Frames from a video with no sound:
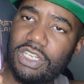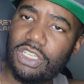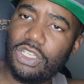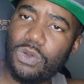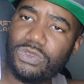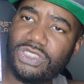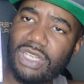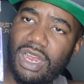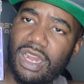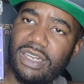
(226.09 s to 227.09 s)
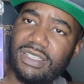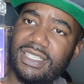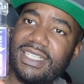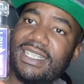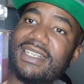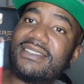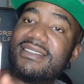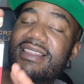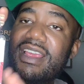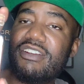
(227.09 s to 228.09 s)
Lone Star
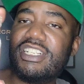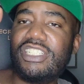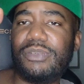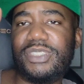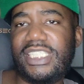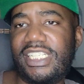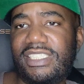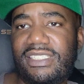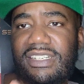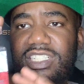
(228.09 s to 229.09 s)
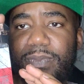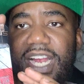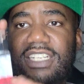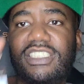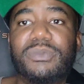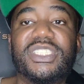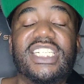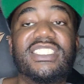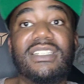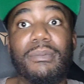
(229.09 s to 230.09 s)
is their inspired
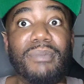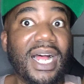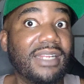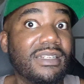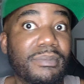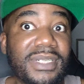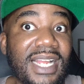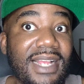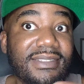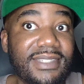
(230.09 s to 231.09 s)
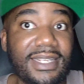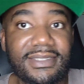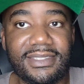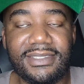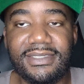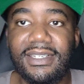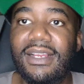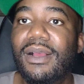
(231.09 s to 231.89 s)
interpretation of Bond Number 9 Texas.